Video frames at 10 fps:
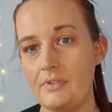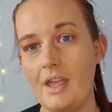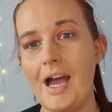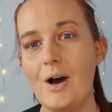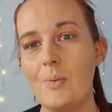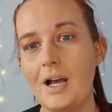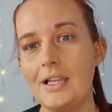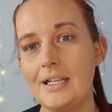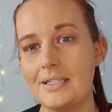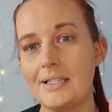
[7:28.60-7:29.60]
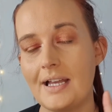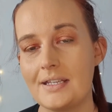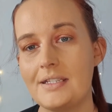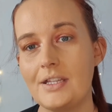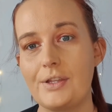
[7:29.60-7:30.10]
how well it's
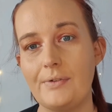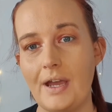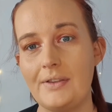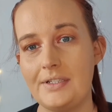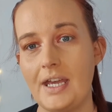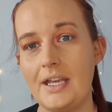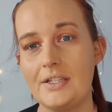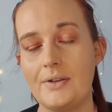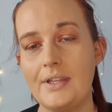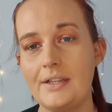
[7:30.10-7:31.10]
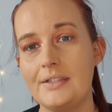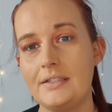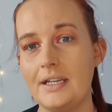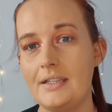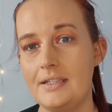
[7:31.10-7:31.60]
lasted throughout the day. So at the end of the
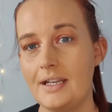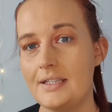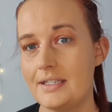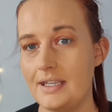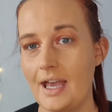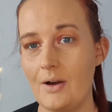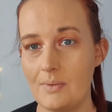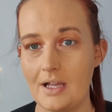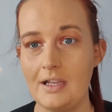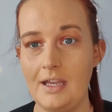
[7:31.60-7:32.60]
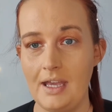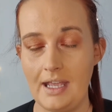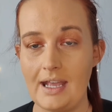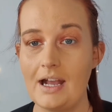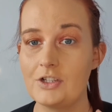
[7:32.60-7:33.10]
day today, to see how well
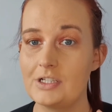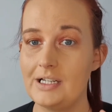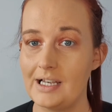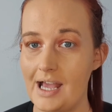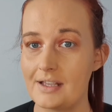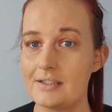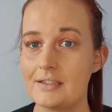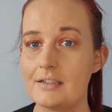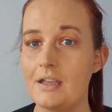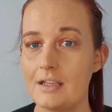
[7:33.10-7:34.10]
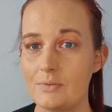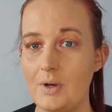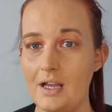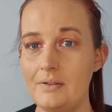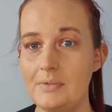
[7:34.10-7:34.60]
it actually lasts as
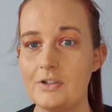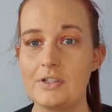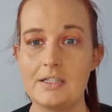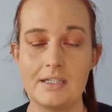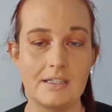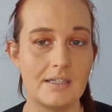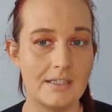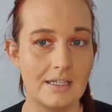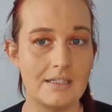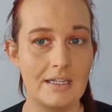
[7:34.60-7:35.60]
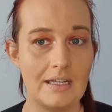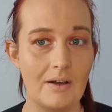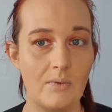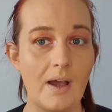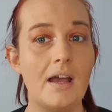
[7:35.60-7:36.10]
well, because it says it's a
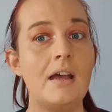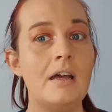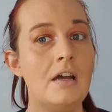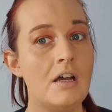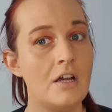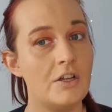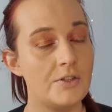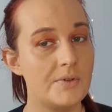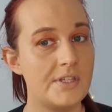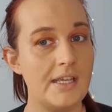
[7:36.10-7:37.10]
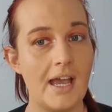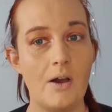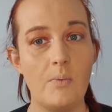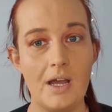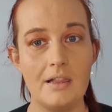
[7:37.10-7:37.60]
16-hour wear. So we'll see how
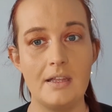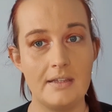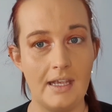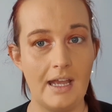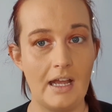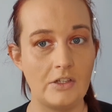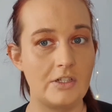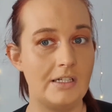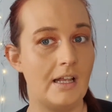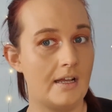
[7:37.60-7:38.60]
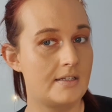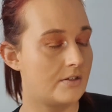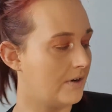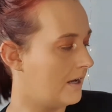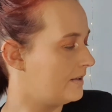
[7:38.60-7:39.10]
well it actually lasts
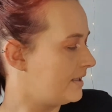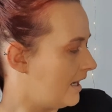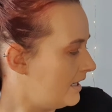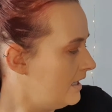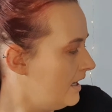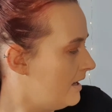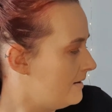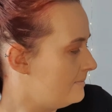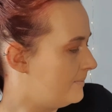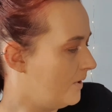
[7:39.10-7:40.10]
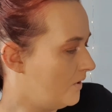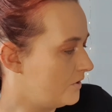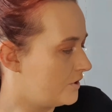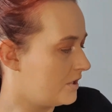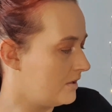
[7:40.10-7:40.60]
throughout the day.
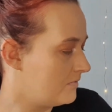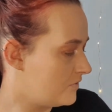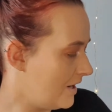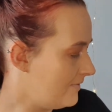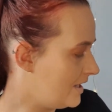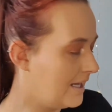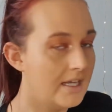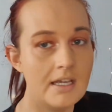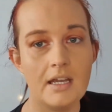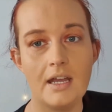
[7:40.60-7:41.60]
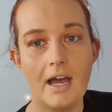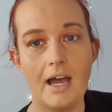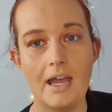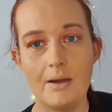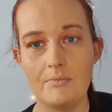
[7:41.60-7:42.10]
But generally,
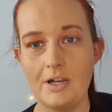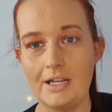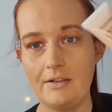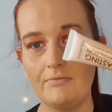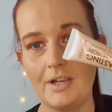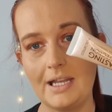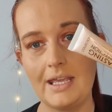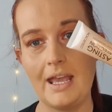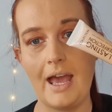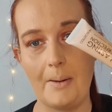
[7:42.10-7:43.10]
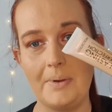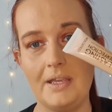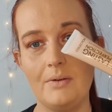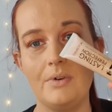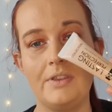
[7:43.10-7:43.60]
I am really, really
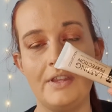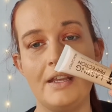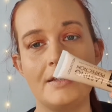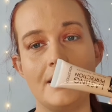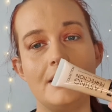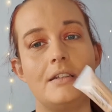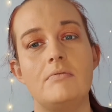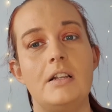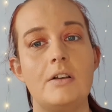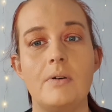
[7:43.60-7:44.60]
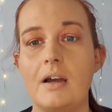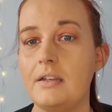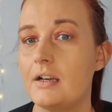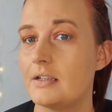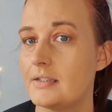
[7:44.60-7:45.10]
happy with this. This is really quite
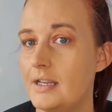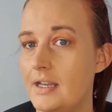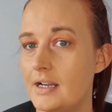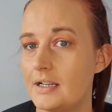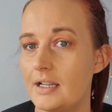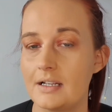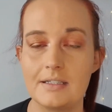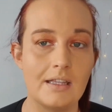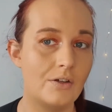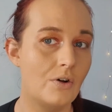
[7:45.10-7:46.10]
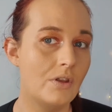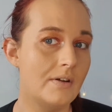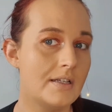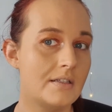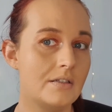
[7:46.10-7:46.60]
nice. And like I say, the colour
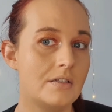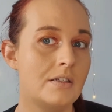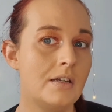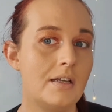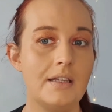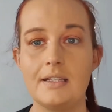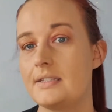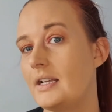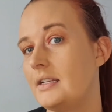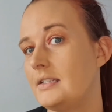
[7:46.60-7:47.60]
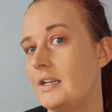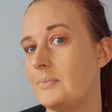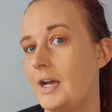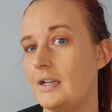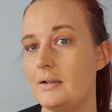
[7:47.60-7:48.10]
it's settling down a
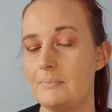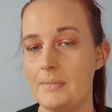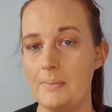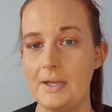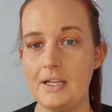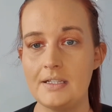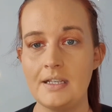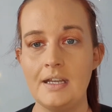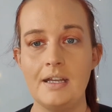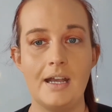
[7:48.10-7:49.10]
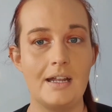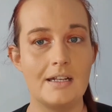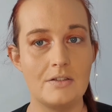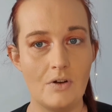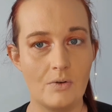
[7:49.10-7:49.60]
bit, and
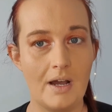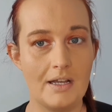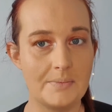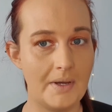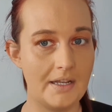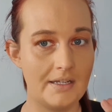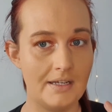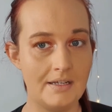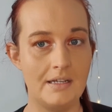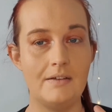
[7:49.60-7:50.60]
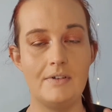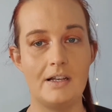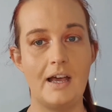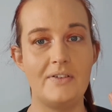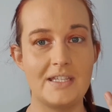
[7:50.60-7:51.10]
it's not quite as bad in real
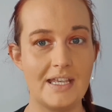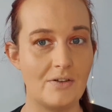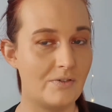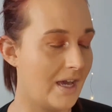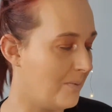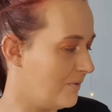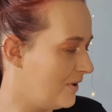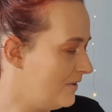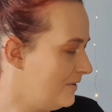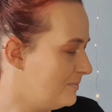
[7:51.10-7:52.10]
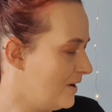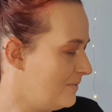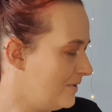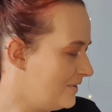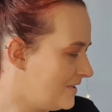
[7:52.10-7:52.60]
life as it is on camera at the
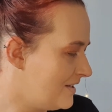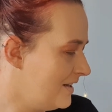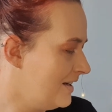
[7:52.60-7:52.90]
moment.